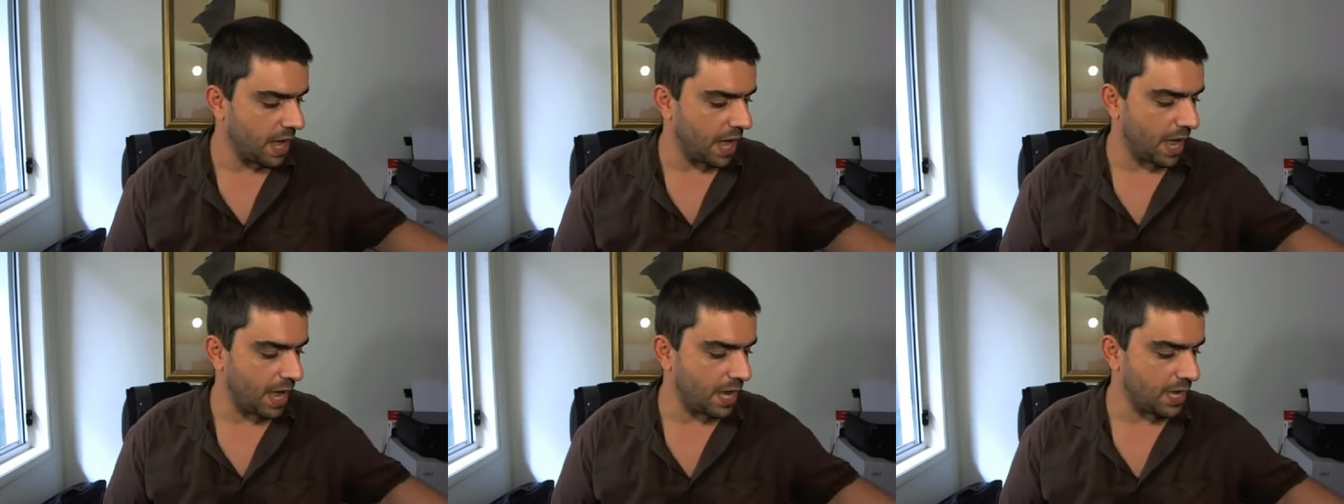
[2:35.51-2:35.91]

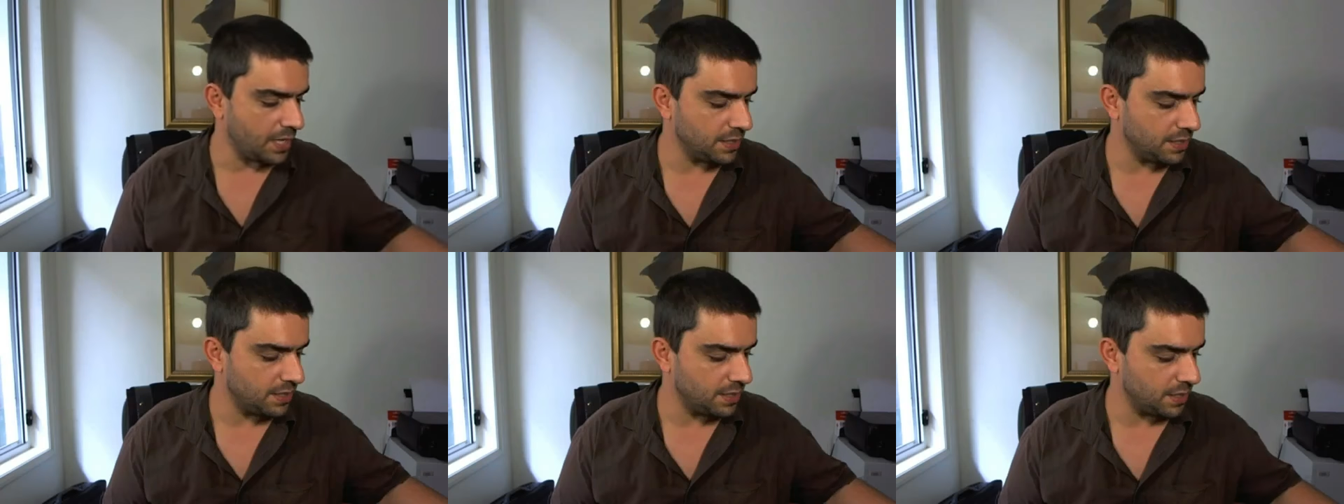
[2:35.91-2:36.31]

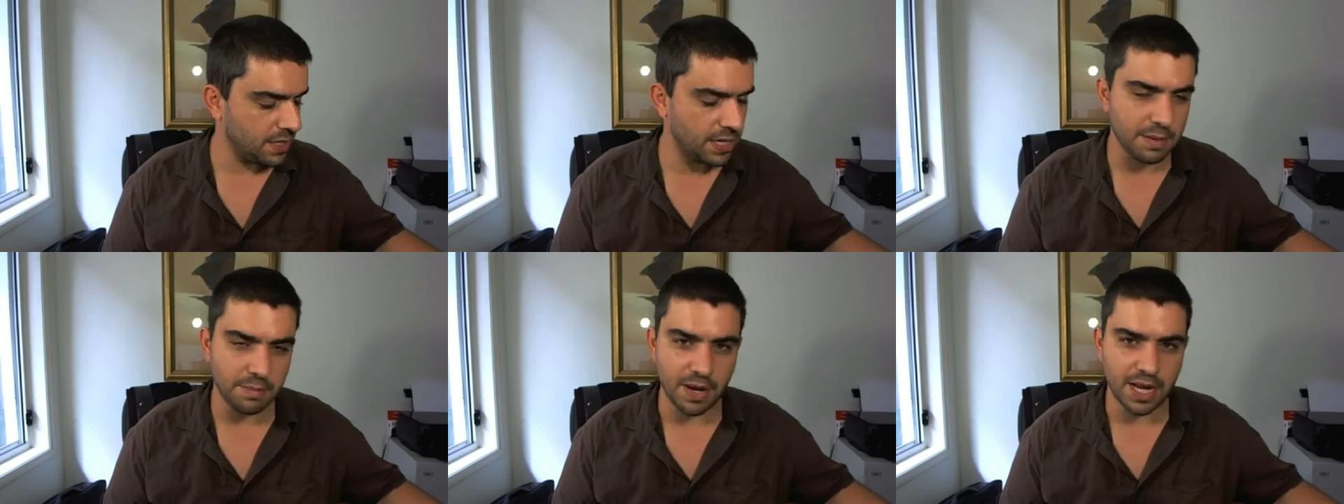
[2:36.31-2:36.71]
and
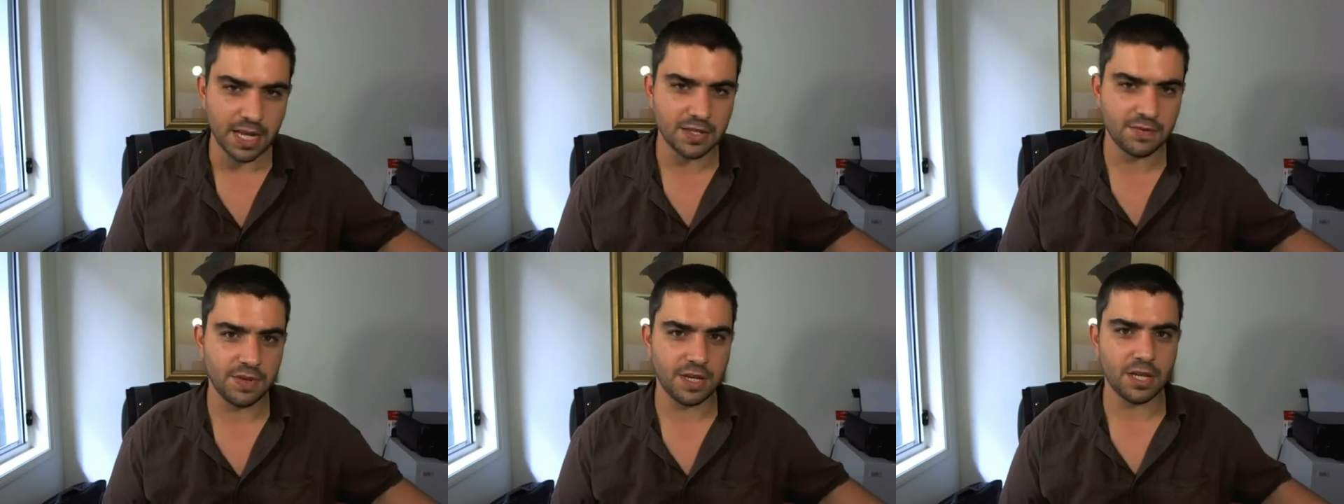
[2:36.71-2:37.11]
in my
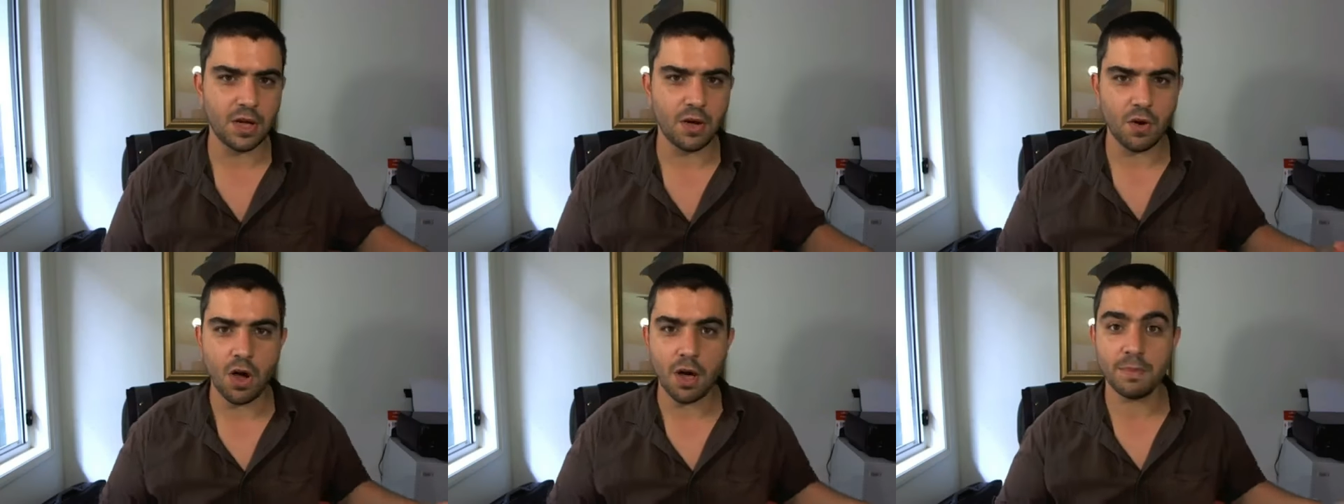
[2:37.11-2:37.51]
next
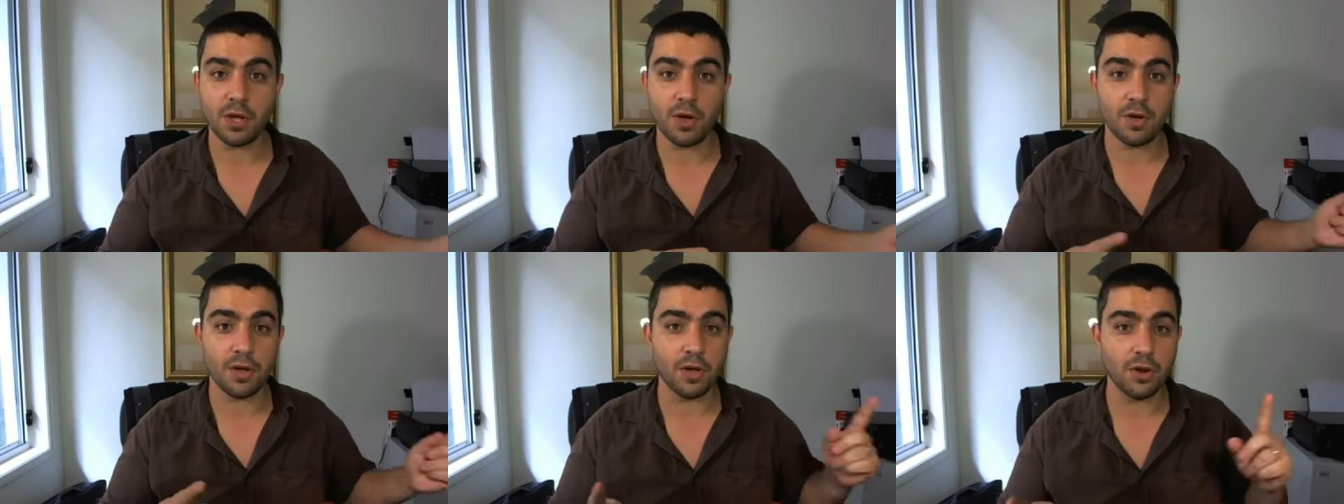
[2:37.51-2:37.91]
video I'm
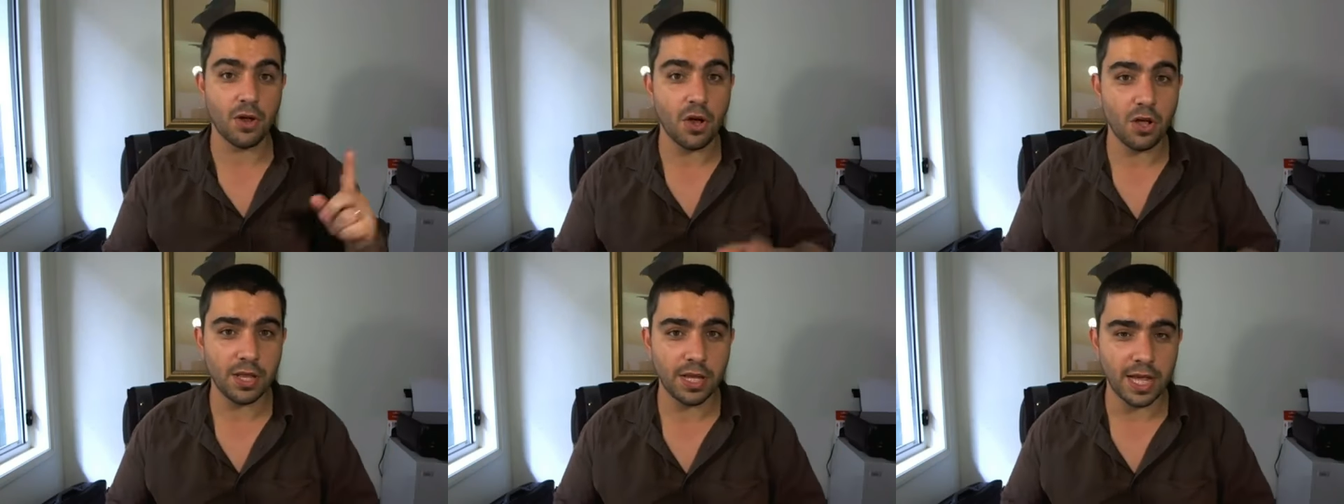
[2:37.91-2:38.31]
going on
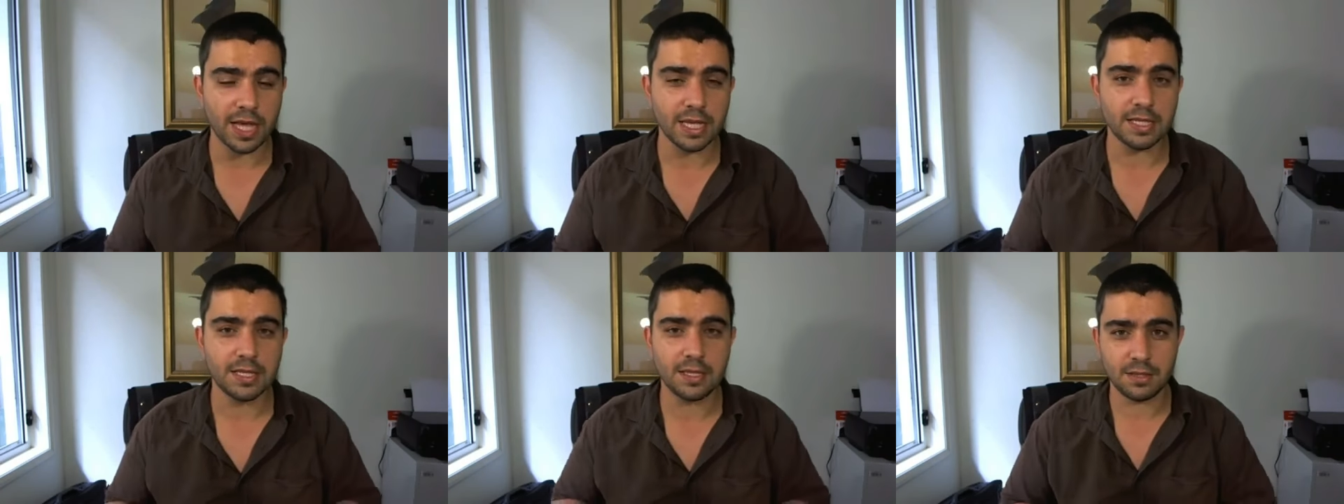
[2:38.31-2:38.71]

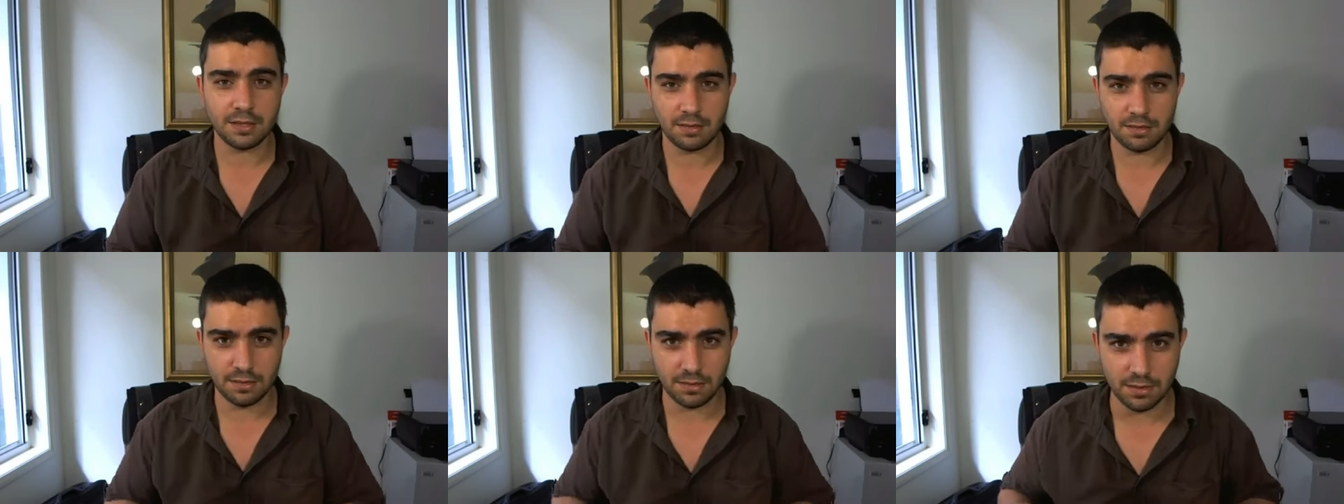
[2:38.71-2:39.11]
holidays
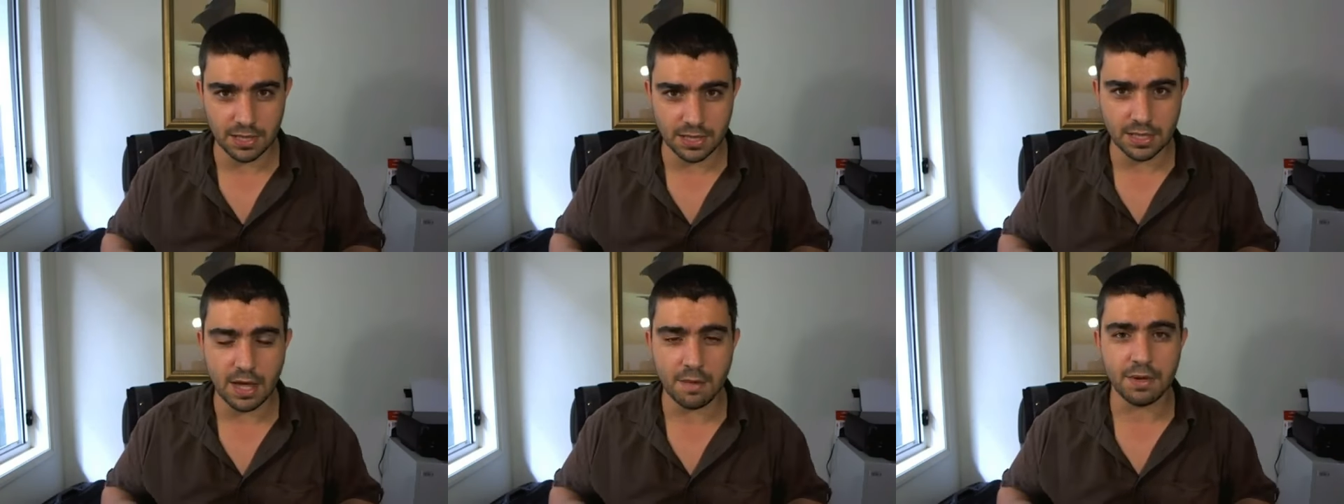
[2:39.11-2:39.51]

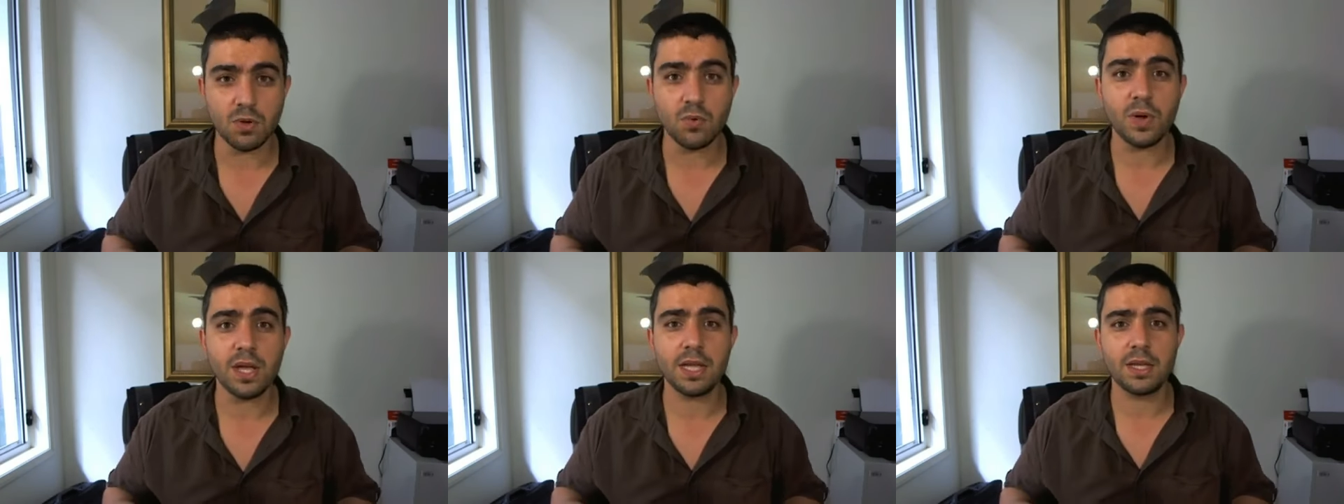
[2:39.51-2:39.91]
this
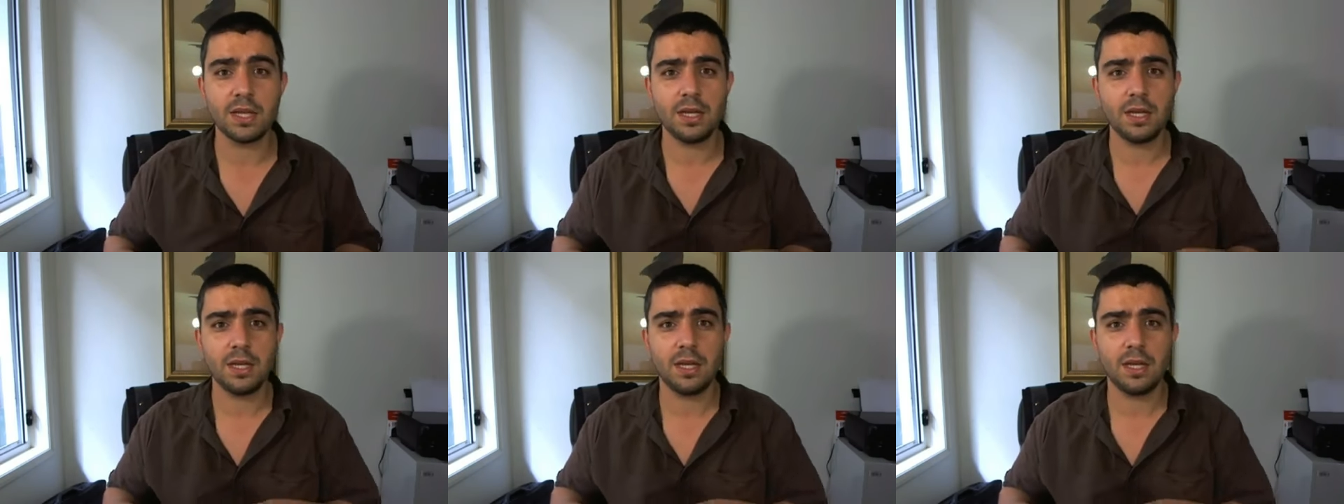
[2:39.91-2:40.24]
coming week,